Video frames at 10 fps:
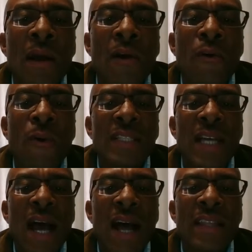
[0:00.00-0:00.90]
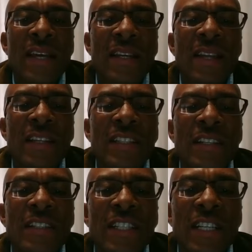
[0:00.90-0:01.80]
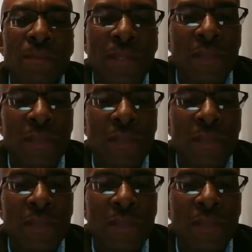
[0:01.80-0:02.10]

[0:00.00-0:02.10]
What are the relationships